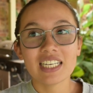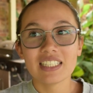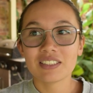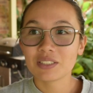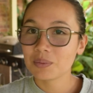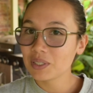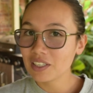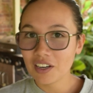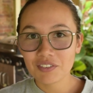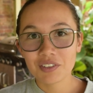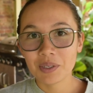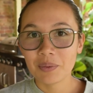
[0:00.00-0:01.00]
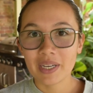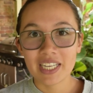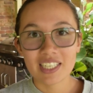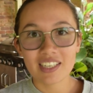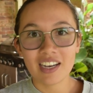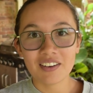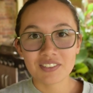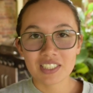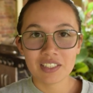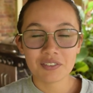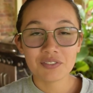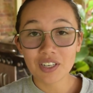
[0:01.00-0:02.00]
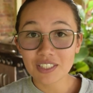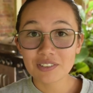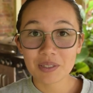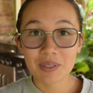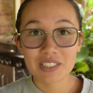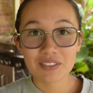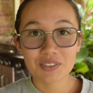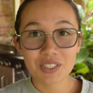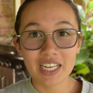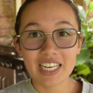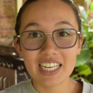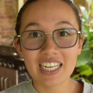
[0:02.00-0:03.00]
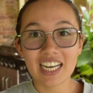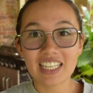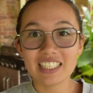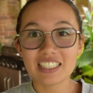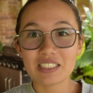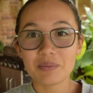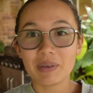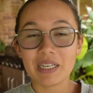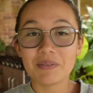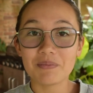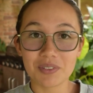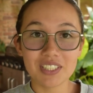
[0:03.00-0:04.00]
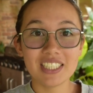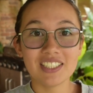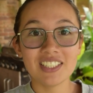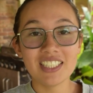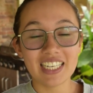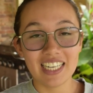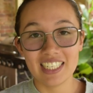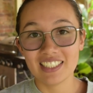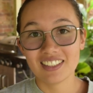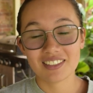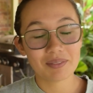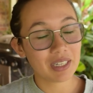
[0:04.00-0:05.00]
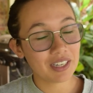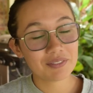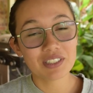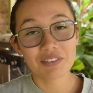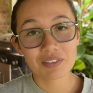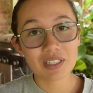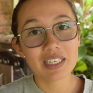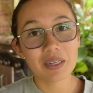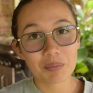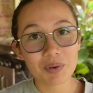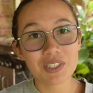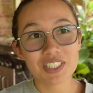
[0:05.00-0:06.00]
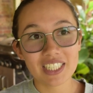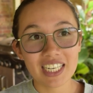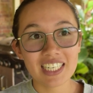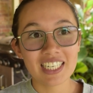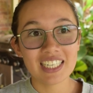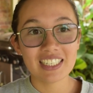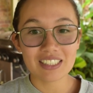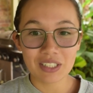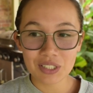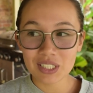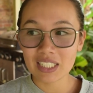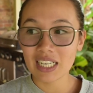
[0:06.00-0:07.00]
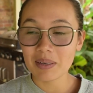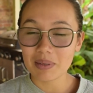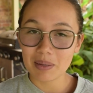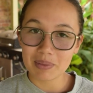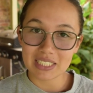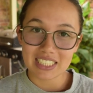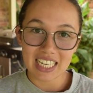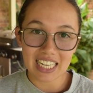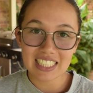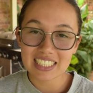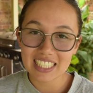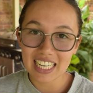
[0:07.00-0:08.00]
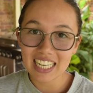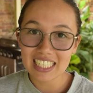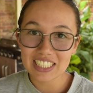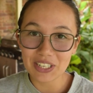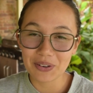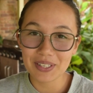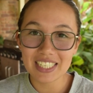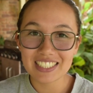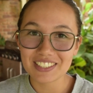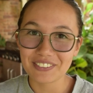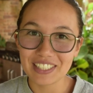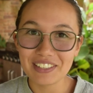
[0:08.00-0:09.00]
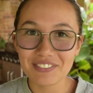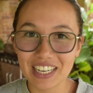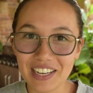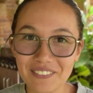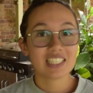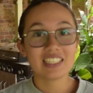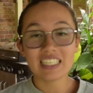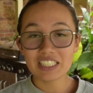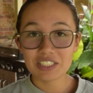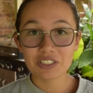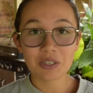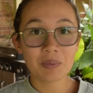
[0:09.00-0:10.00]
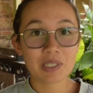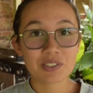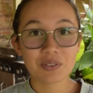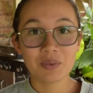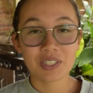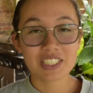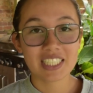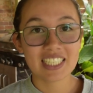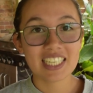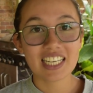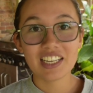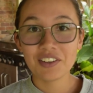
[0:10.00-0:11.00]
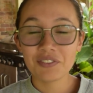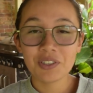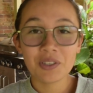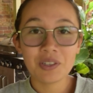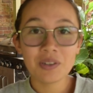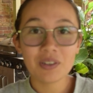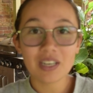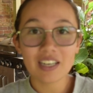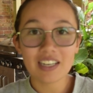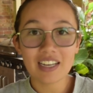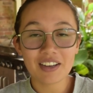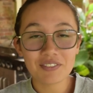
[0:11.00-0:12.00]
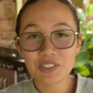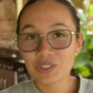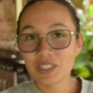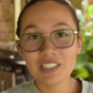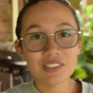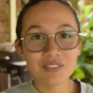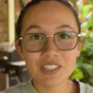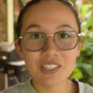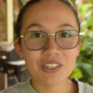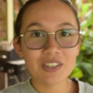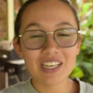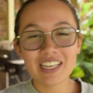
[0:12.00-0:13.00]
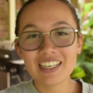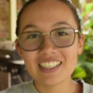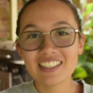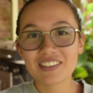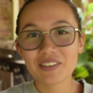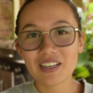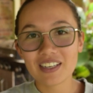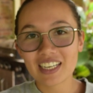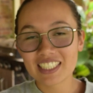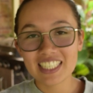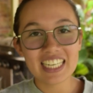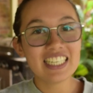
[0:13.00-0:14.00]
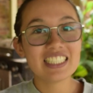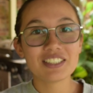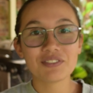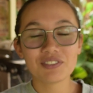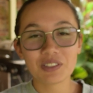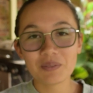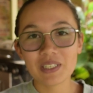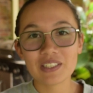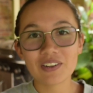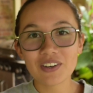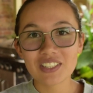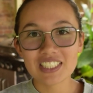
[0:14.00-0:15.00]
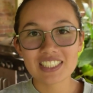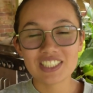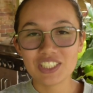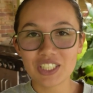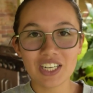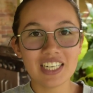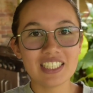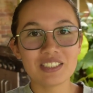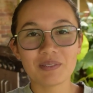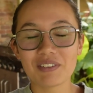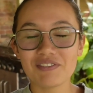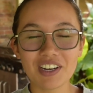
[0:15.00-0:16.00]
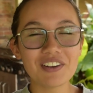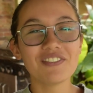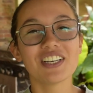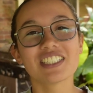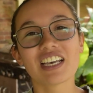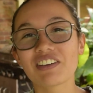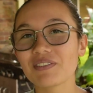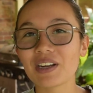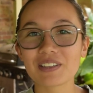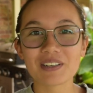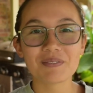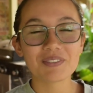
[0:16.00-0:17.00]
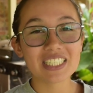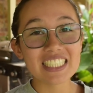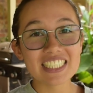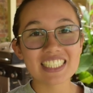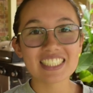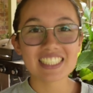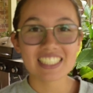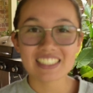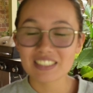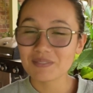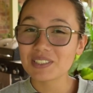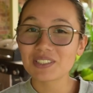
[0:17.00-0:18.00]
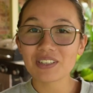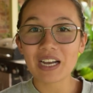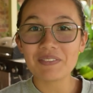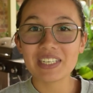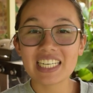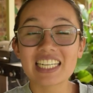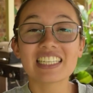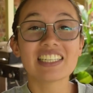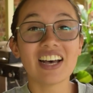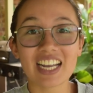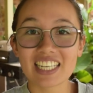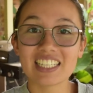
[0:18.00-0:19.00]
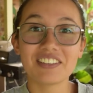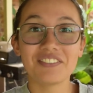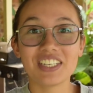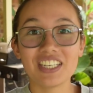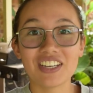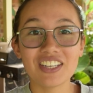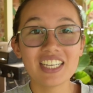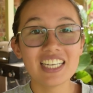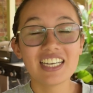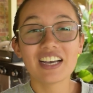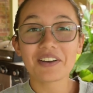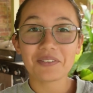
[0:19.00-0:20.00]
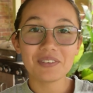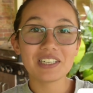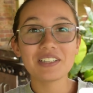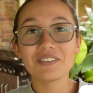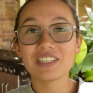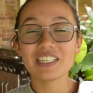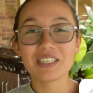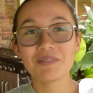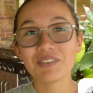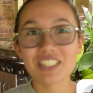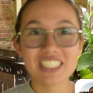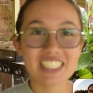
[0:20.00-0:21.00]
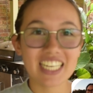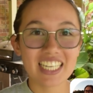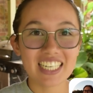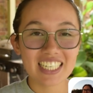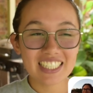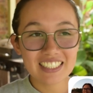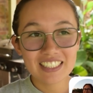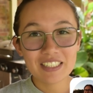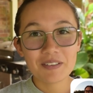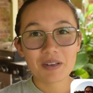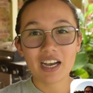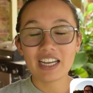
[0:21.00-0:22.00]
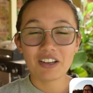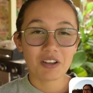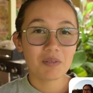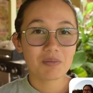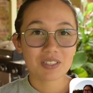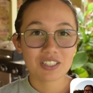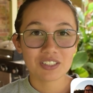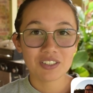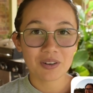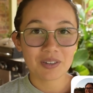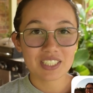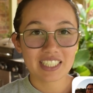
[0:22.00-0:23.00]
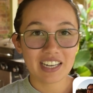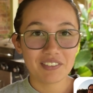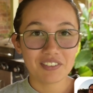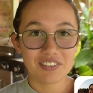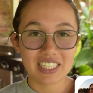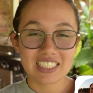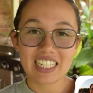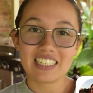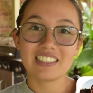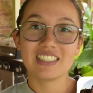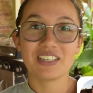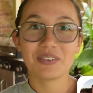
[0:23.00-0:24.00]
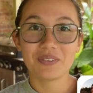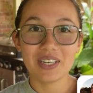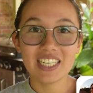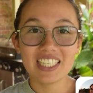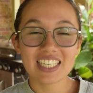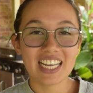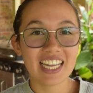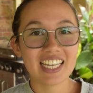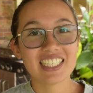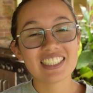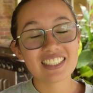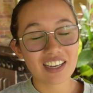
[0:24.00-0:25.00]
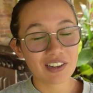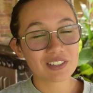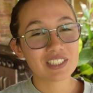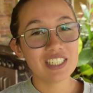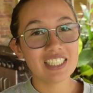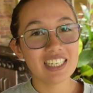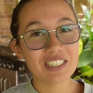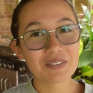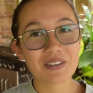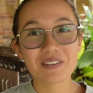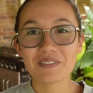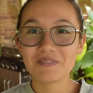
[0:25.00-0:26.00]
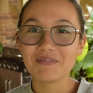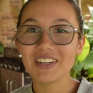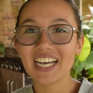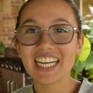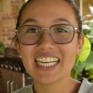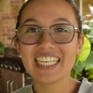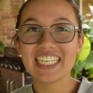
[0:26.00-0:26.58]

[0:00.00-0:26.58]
This recovery week after the first 3 weeks of training, I think has been pretty good, and I've definitely appreciated it. Not gonna lie, I'm a tad scared going into week 5. Thank you so much for watching. If you have enjoyed this video and are keen to follow me along on this journey to my very first half marathon, please consider subscribing and liking the video. I really, really appreciate it. I hope you go on to have a fantastic week, and I'll see you in the next one. Bye.